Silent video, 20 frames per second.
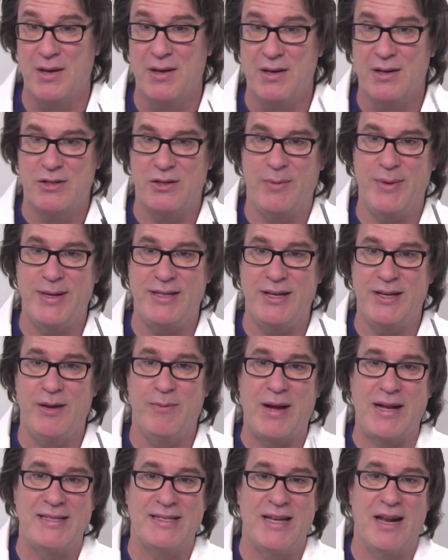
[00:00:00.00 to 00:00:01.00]
So let me tell you
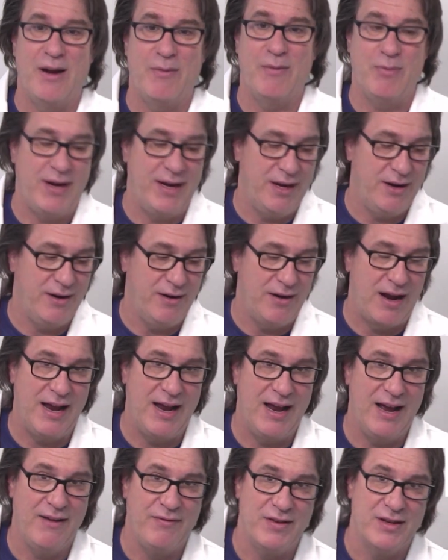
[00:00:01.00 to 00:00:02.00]
my setup right here. I
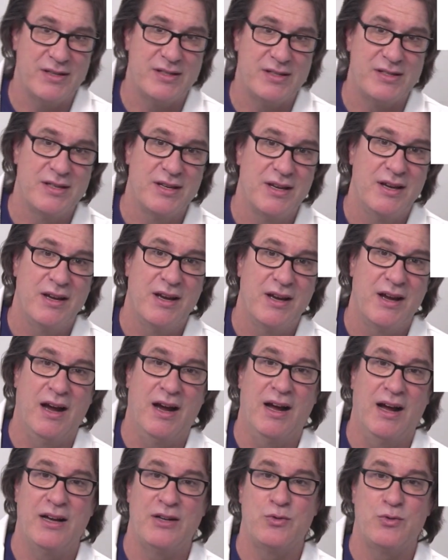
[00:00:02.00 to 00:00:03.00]
have this
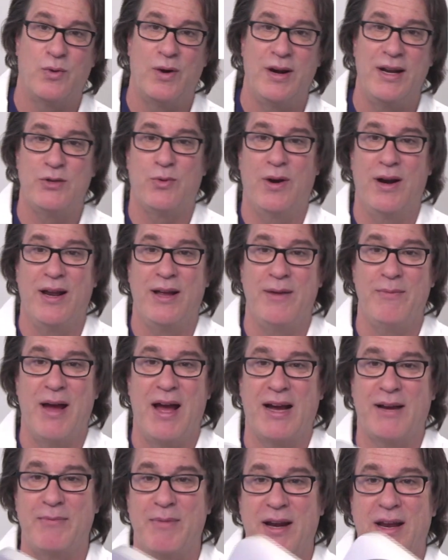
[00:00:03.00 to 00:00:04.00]
2020
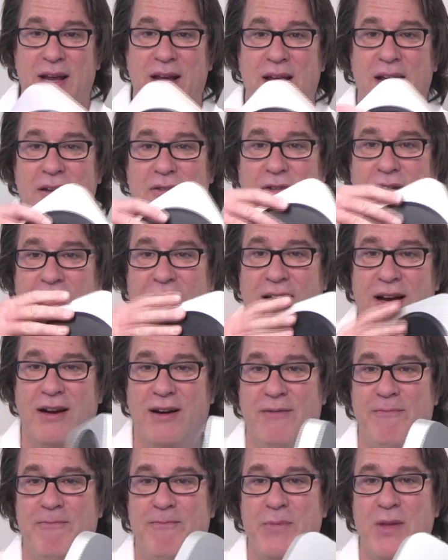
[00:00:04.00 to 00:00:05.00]
Mac Mini right
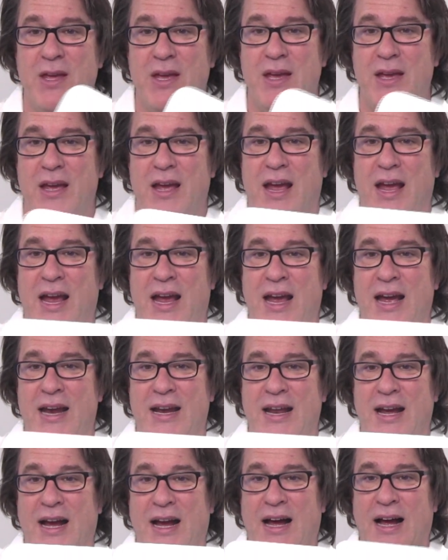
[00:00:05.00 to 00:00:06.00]
here,
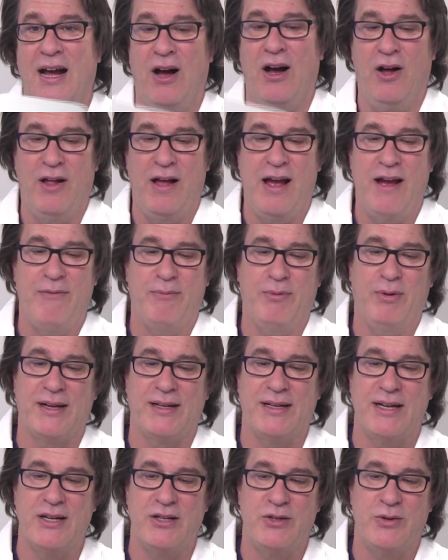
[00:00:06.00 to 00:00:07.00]
and all I have
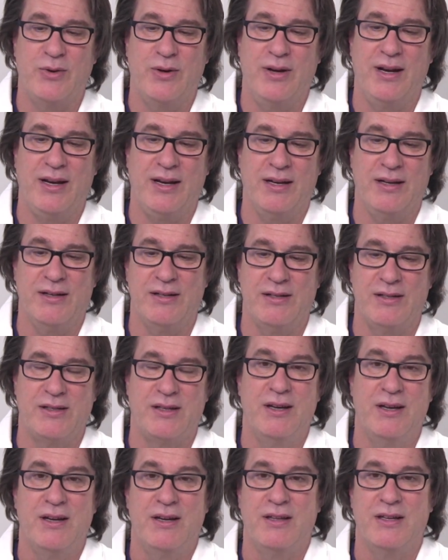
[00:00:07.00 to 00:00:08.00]
plugged into it is,
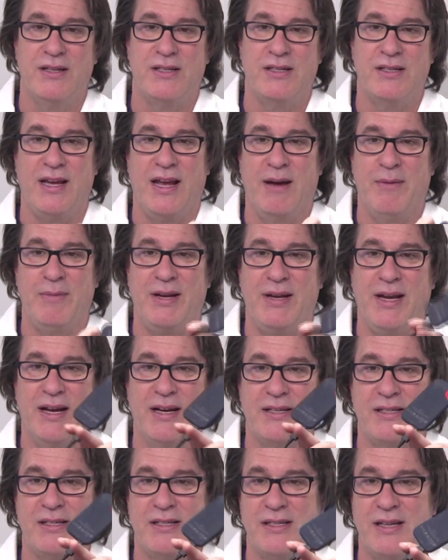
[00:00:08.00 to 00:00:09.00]
this is the
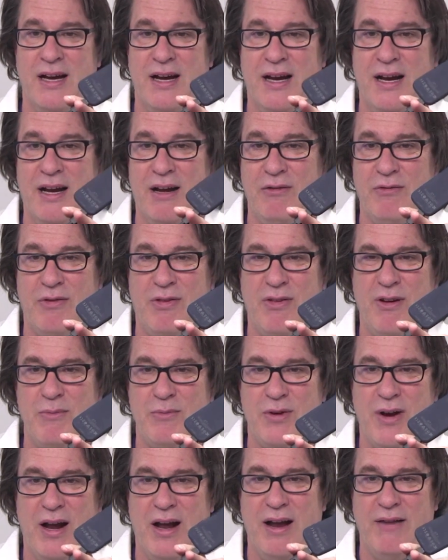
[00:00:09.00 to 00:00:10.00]
MDS thumb
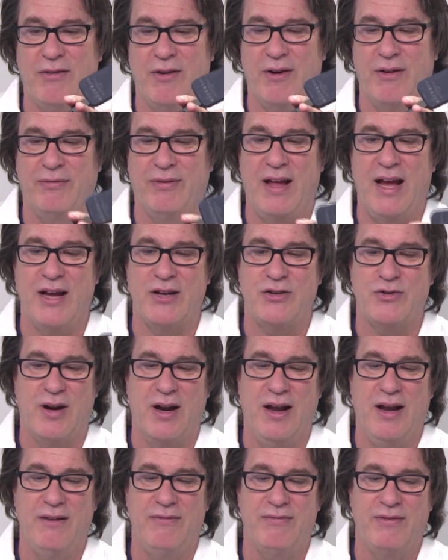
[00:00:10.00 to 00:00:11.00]
drive or a flash
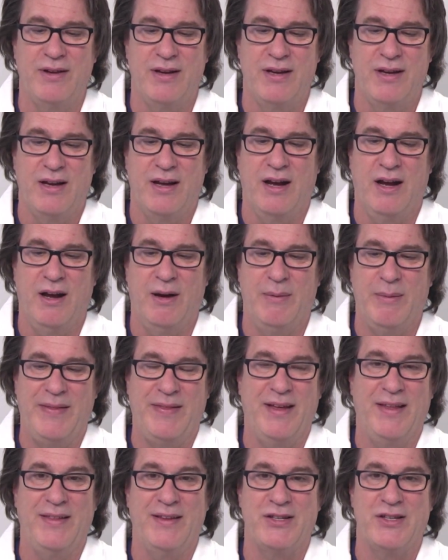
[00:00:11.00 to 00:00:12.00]
drive,
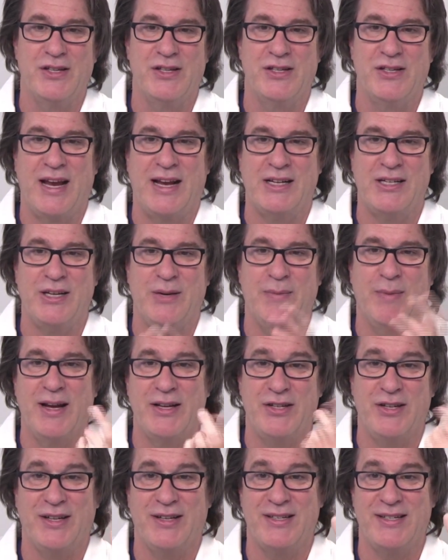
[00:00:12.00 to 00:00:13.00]
and then this is the HDMI
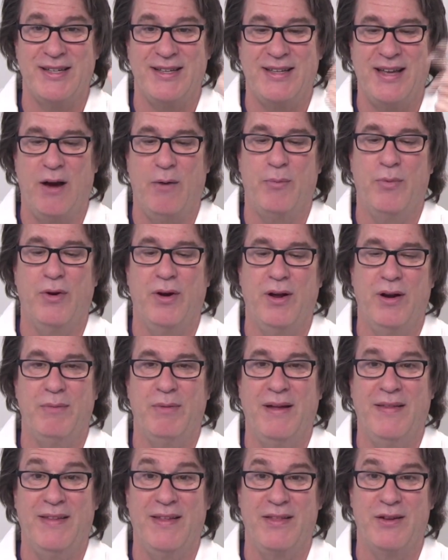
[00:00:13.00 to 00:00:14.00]
so you can see the output,
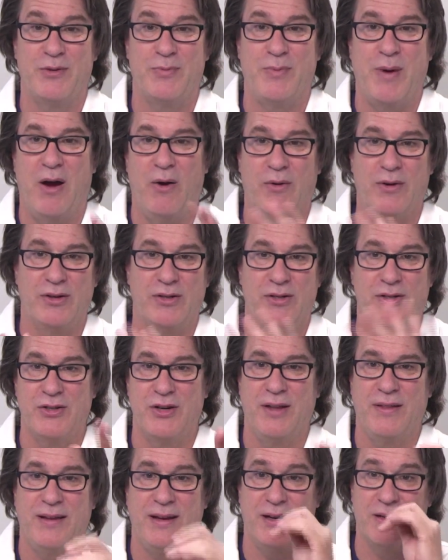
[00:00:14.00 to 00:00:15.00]
and then there's power. So
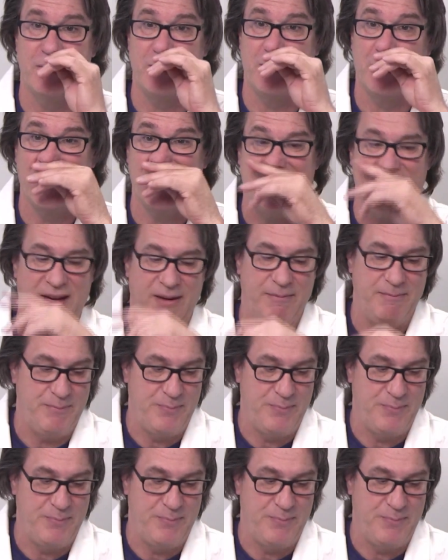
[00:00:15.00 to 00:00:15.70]
nothing else plugged in.